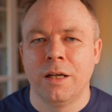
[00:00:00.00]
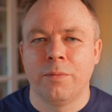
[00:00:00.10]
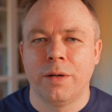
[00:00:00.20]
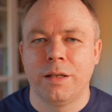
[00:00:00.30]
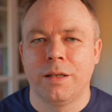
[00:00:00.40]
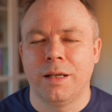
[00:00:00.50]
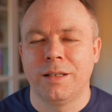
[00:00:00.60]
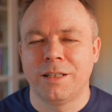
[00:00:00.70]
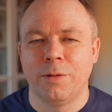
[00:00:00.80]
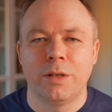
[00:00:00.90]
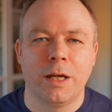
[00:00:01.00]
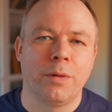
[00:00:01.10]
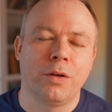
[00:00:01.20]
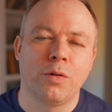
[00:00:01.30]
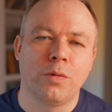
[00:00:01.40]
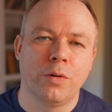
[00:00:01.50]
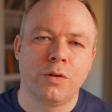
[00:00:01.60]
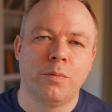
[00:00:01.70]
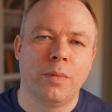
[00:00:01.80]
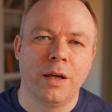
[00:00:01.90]
but at the same time I don't want
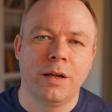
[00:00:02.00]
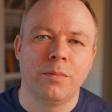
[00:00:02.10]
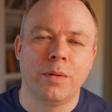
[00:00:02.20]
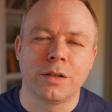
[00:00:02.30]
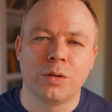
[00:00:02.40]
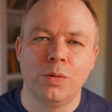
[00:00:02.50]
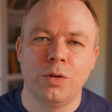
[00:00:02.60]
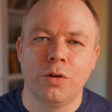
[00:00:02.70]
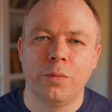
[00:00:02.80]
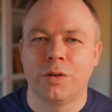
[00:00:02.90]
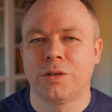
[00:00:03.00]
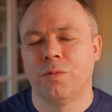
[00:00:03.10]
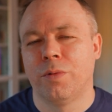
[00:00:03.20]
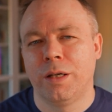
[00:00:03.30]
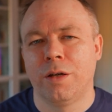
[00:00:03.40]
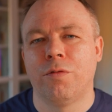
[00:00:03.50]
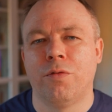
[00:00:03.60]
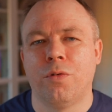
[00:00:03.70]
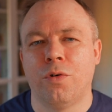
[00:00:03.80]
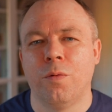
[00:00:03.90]
to buy Mac Studio because I'm waiting
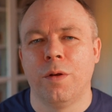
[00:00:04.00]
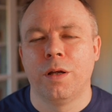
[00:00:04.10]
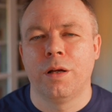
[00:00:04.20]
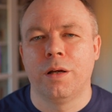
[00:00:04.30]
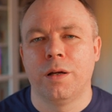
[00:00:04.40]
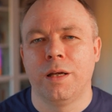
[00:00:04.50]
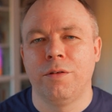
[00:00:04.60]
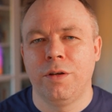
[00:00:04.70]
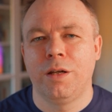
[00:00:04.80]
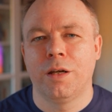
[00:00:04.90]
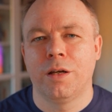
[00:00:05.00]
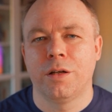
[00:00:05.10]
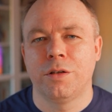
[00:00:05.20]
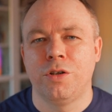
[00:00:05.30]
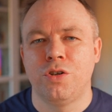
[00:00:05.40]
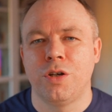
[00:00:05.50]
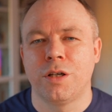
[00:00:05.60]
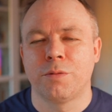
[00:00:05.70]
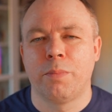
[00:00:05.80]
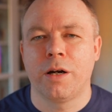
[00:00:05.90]
for uh, NVIDIA D G X
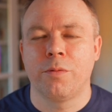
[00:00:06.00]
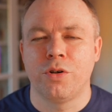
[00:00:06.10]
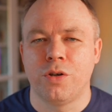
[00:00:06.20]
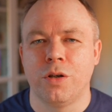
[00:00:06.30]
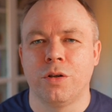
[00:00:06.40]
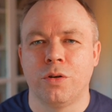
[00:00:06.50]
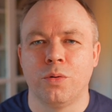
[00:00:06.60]
Spark machine to